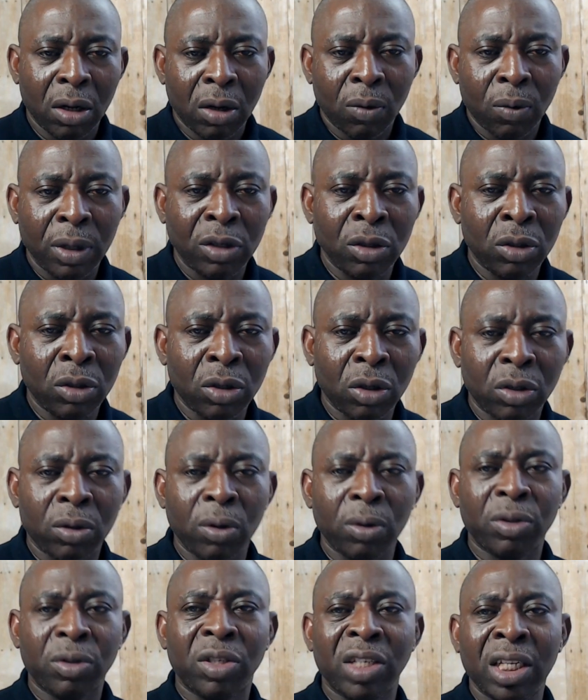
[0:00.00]
When you just
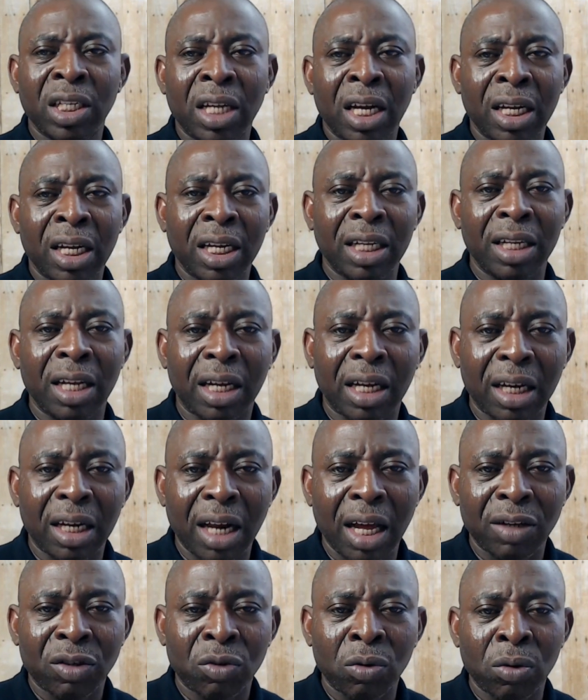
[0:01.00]
go sit down in the
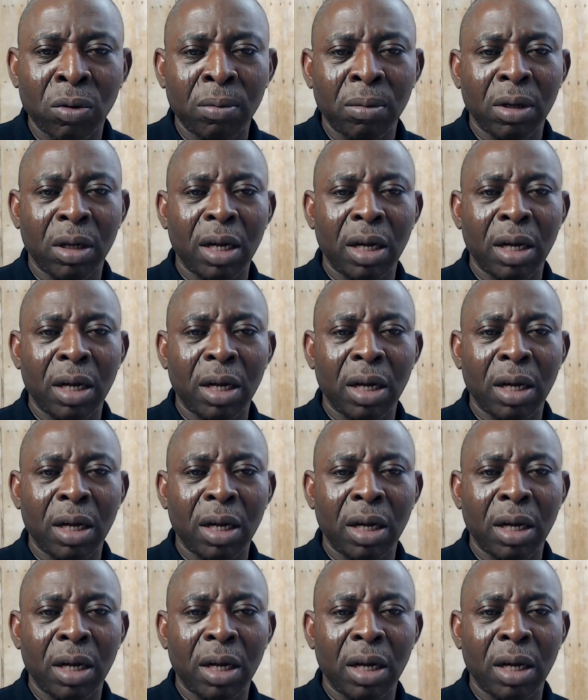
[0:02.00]
classroom